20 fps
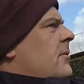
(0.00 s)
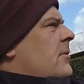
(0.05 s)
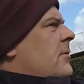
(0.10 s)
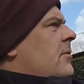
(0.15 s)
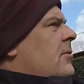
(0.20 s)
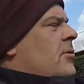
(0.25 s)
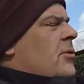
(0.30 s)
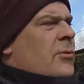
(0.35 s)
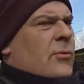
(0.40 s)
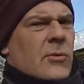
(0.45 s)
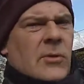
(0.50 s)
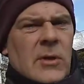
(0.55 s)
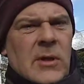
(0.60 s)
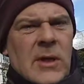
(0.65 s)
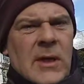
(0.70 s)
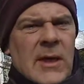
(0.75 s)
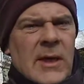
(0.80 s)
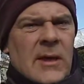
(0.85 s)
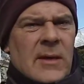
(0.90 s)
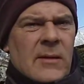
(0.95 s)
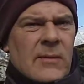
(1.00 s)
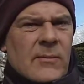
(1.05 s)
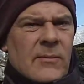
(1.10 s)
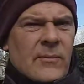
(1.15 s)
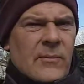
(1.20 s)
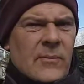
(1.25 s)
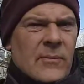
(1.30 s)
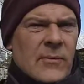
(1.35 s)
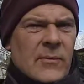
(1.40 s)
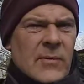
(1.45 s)
sooner or later
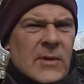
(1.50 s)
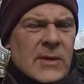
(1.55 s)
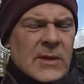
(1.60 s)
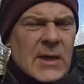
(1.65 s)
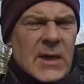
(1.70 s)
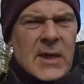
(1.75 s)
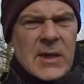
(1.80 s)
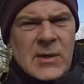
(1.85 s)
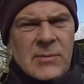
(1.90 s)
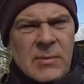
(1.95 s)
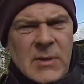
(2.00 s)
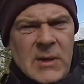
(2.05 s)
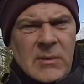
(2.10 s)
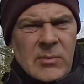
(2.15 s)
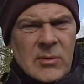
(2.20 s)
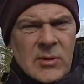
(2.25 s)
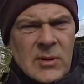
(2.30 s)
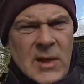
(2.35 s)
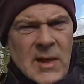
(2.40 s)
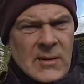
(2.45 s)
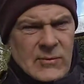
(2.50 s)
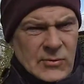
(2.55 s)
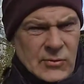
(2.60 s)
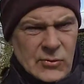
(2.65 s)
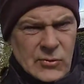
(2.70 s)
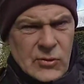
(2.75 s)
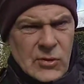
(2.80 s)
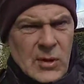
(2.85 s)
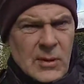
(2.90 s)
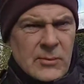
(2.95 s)
the Danish people have to
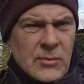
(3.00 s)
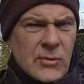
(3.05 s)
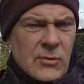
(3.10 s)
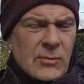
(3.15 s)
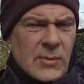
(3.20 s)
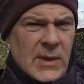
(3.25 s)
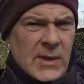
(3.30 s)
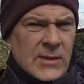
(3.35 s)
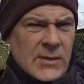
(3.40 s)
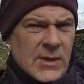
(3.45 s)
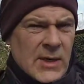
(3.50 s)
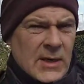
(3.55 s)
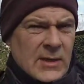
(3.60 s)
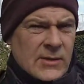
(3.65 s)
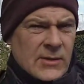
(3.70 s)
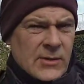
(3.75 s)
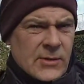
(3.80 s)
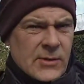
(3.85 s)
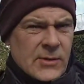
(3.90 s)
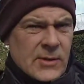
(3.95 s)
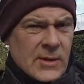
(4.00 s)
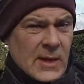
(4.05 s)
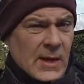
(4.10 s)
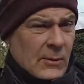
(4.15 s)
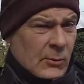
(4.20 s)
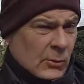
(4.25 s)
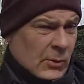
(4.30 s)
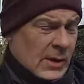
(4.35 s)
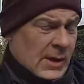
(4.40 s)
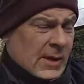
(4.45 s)
stop to pay taxes
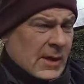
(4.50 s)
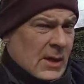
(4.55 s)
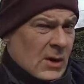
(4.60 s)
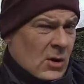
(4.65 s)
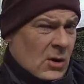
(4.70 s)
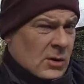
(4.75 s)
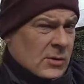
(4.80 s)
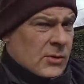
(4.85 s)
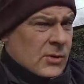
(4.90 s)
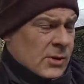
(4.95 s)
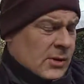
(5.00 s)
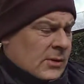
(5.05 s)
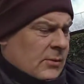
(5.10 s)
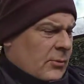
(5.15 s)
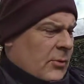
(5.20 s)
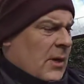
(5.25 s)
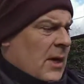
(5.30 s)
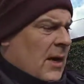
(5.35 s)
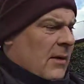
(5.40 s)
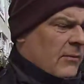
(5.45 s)
and wait until we have